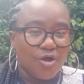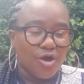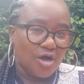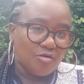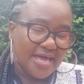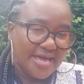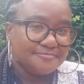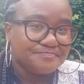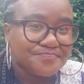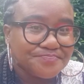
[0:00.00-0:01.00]
Okay,
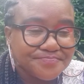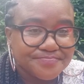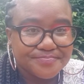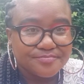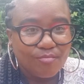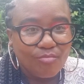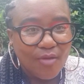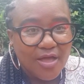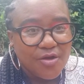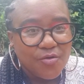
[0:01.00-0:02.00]

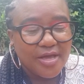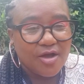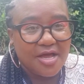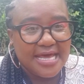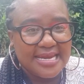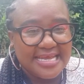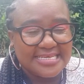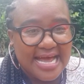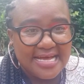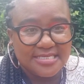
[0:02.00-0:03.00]
we're gonna
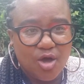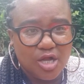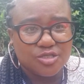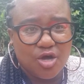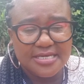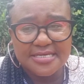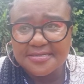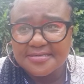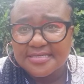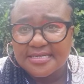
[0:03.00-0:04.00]
read, guys. Hold on.
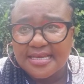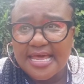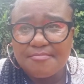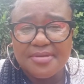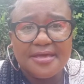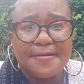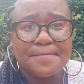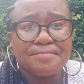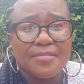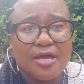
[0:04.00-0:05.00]
Let me
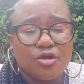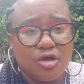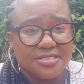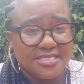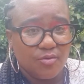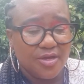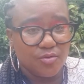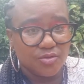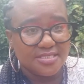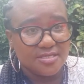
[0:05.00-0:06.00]
close the
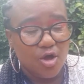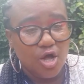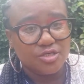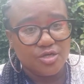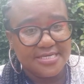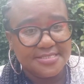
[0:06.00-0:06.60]
windows. Hold on.